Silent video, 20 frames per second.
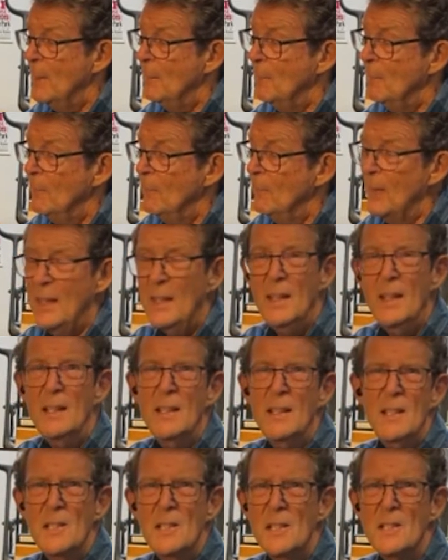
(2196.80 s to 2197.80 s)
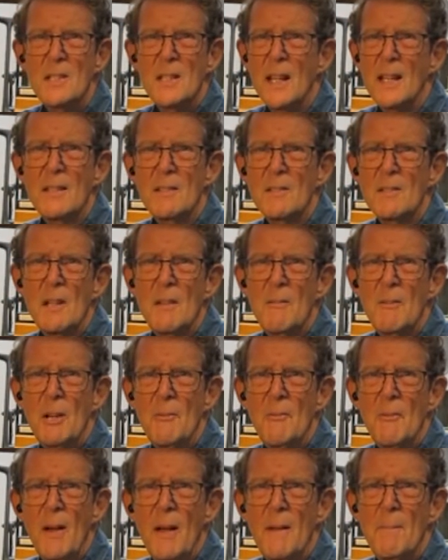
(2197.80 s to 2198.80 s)
but I think this is like
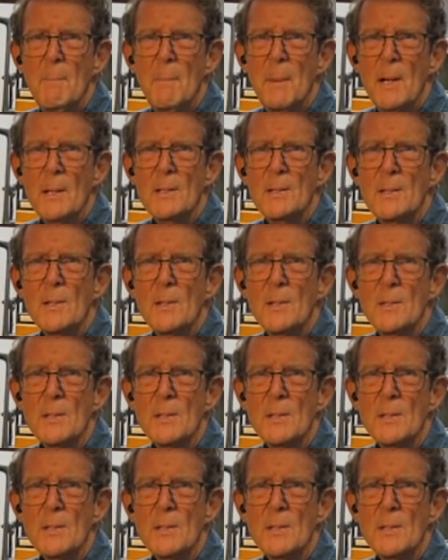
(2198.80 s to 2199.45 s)
75 bucks.